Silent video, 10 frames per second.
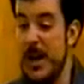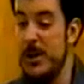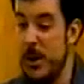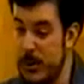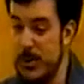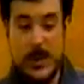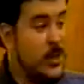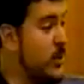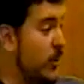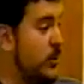"Don't do this,
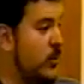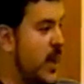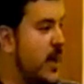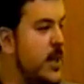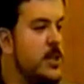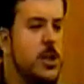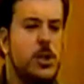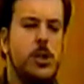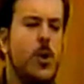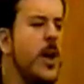don't do that." It's a
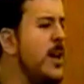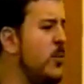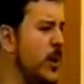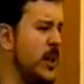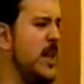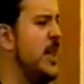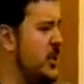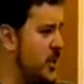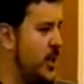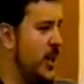joy and a
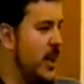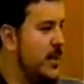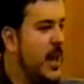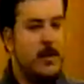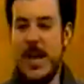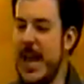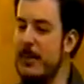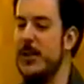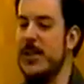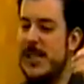release to be able
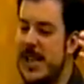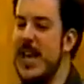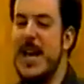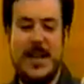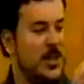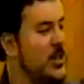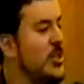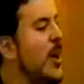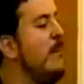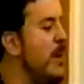to say that to
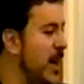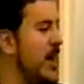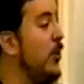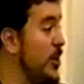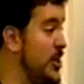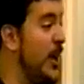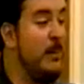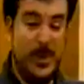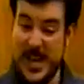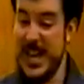somebody or
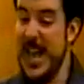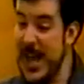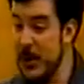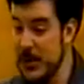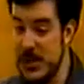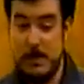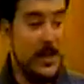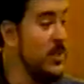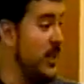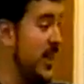something else,
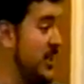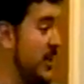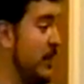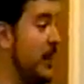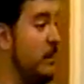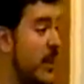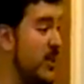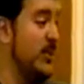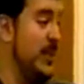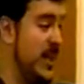especially not somebody bigger
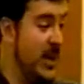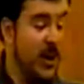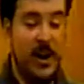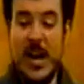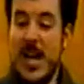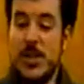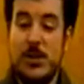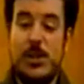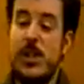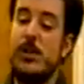than they are. So
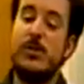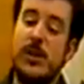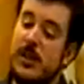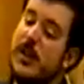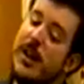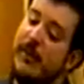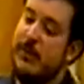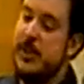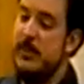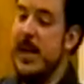children love to
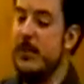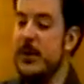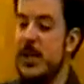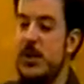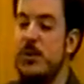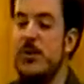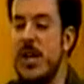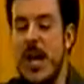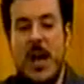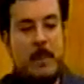be able to use
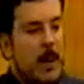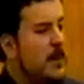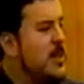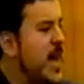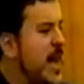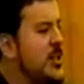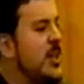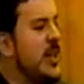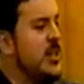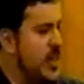puppets as an
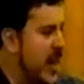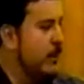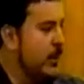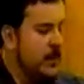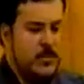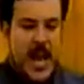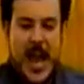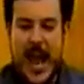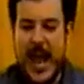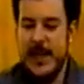example.
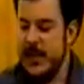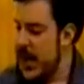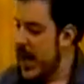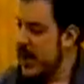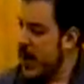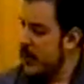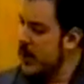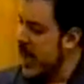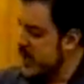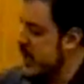And I would
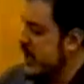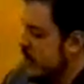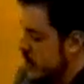like to give you